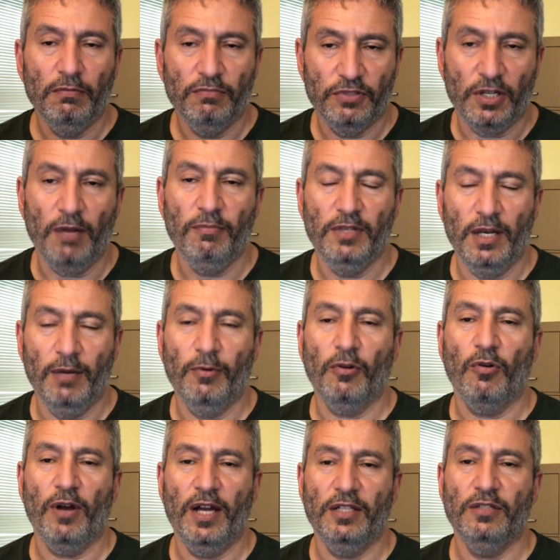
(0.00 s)
some
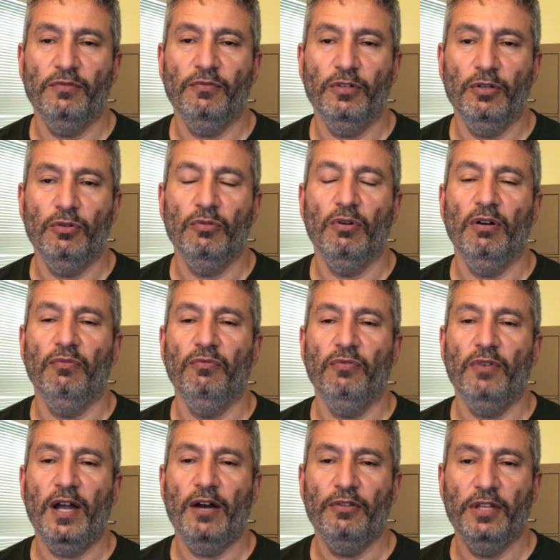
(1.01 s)
Democrats' view of
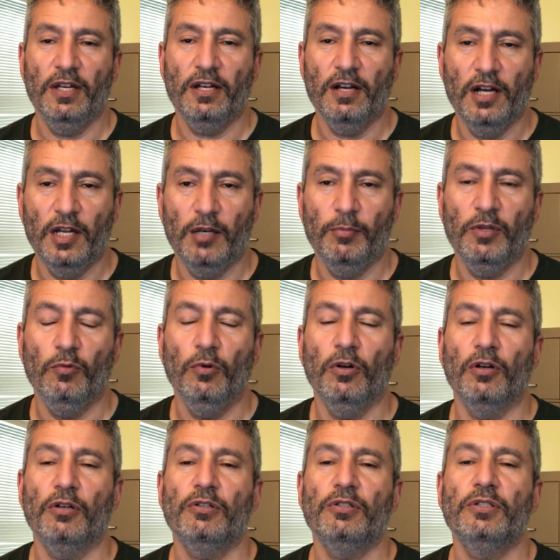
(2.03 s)
how the economy
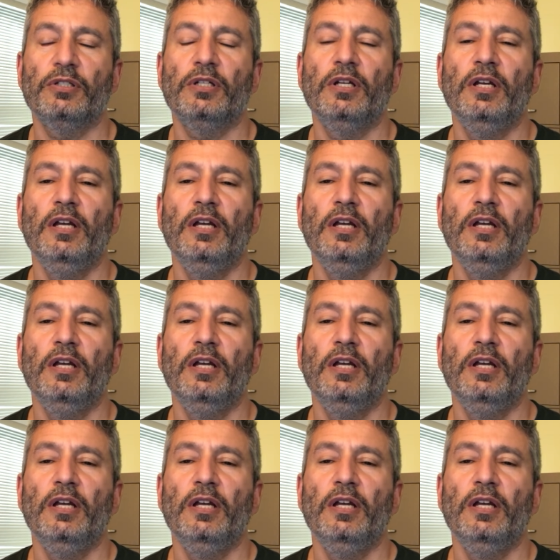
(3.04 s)
works.